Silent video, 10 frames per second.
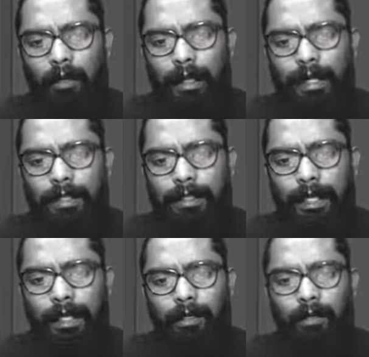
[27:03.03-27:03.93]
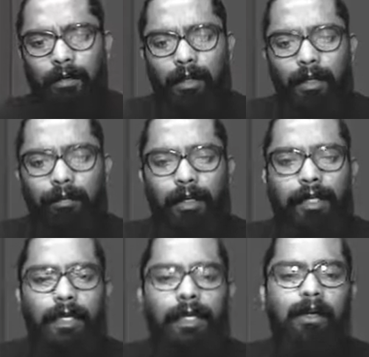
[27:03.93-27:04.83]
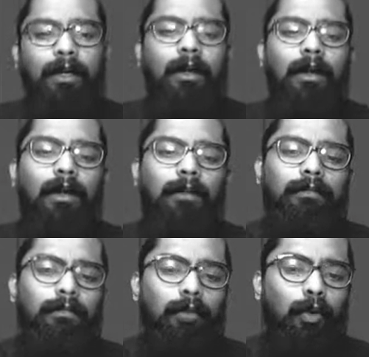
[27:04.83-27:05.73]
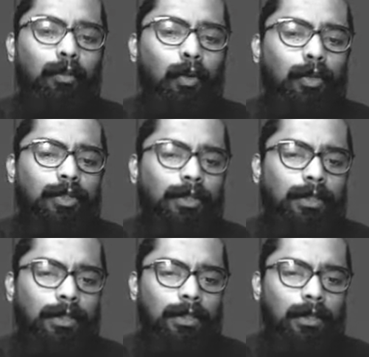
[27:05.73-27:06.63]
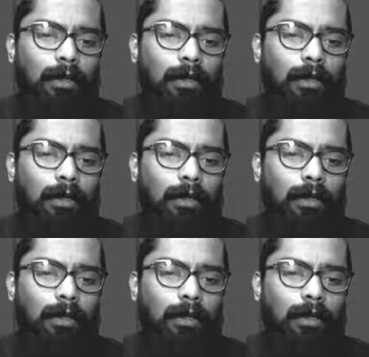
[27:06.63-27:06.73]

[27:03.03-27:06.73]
right side, it will create more boxes,